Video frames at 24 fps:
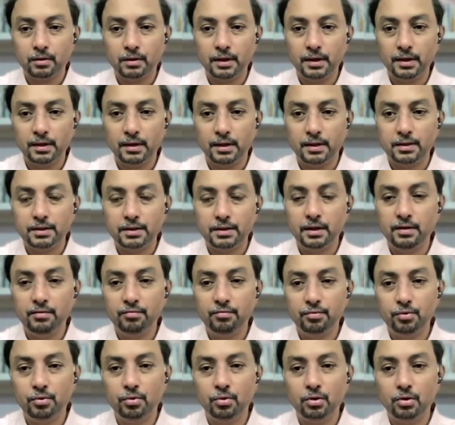All right, at
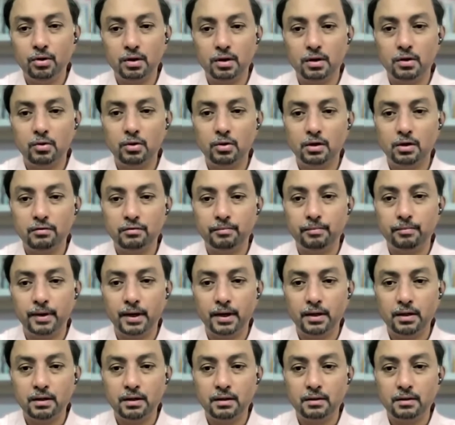3-4 count of
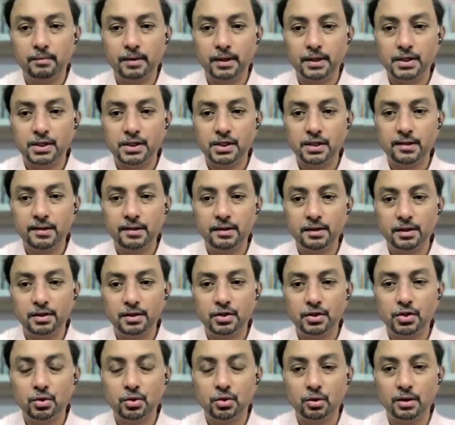breath, my chest
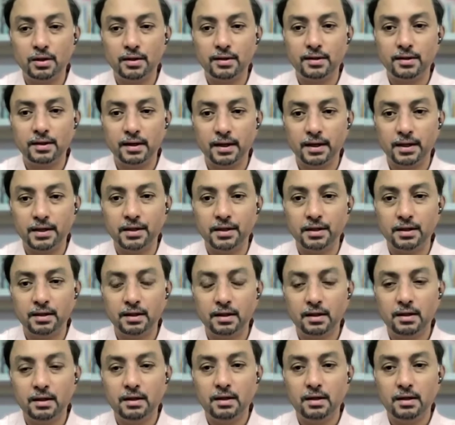and shoulders rise.
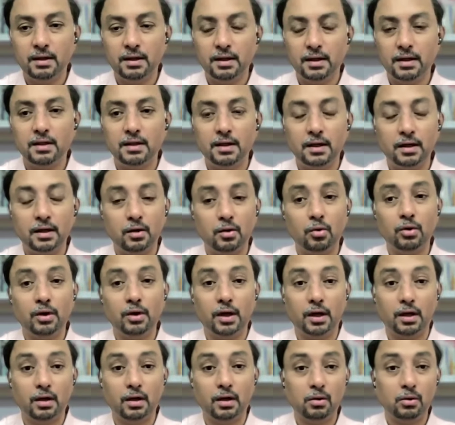Is that
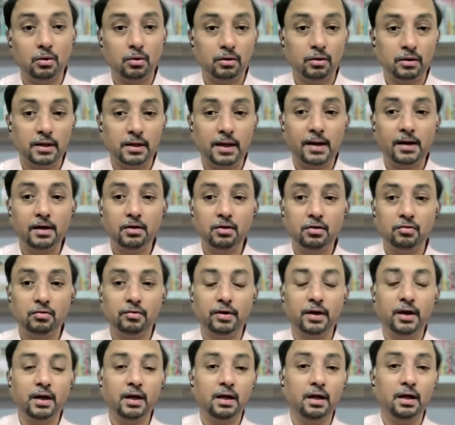okay? No, so that is
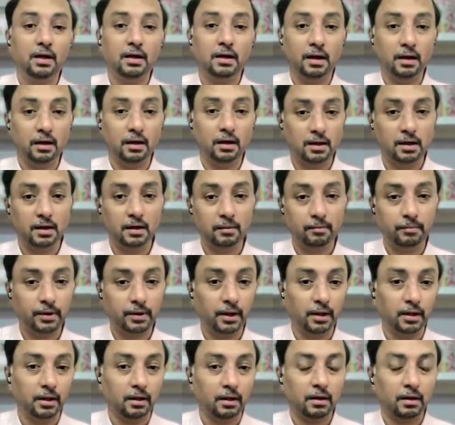very incorrect
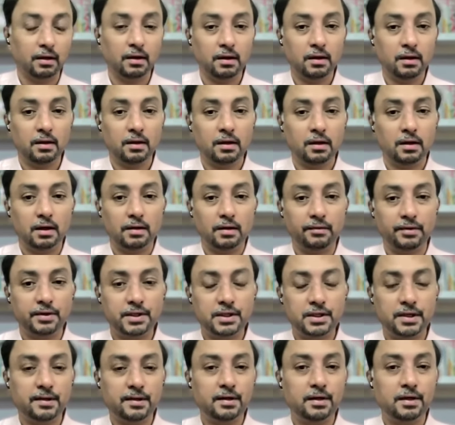breathing. Our
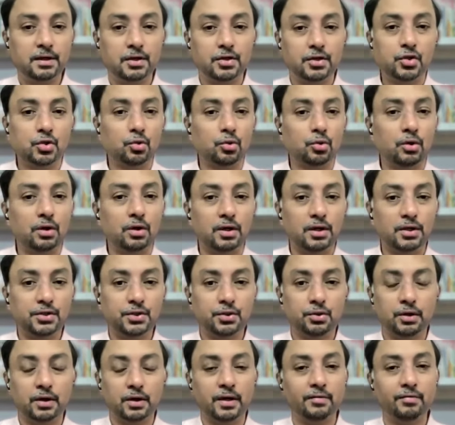chest and shoulders
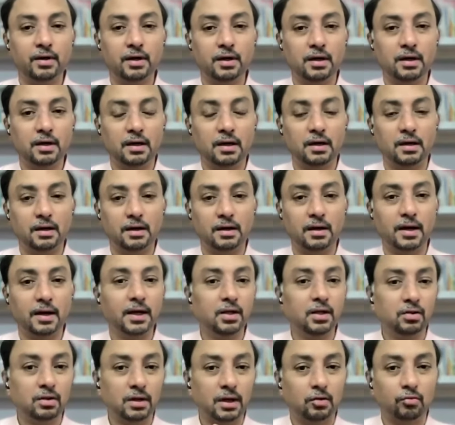should never
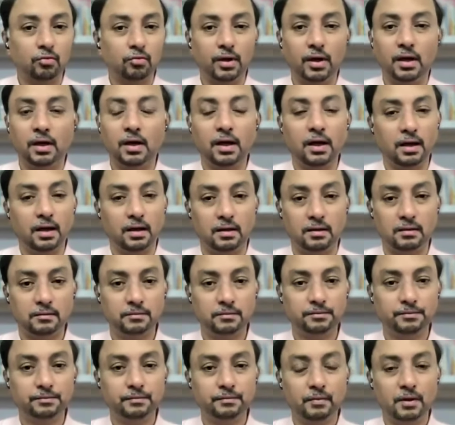rise as we inhale,
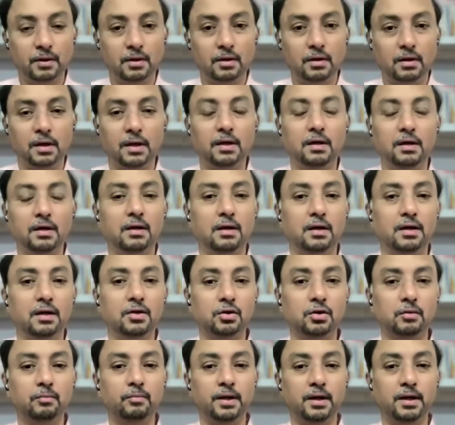right?
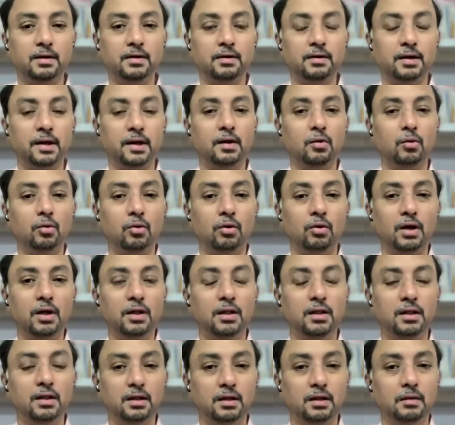It should be straight.
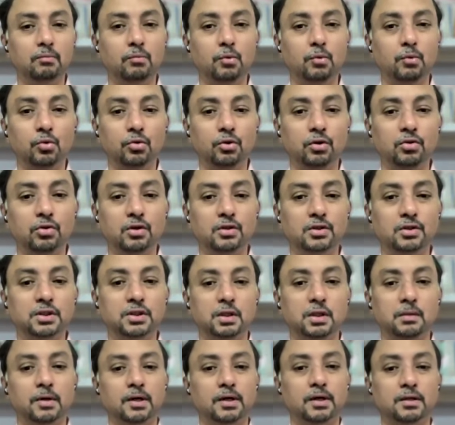Only thing that moves is your
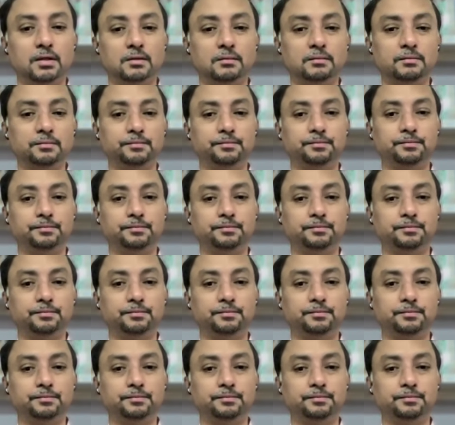stomach.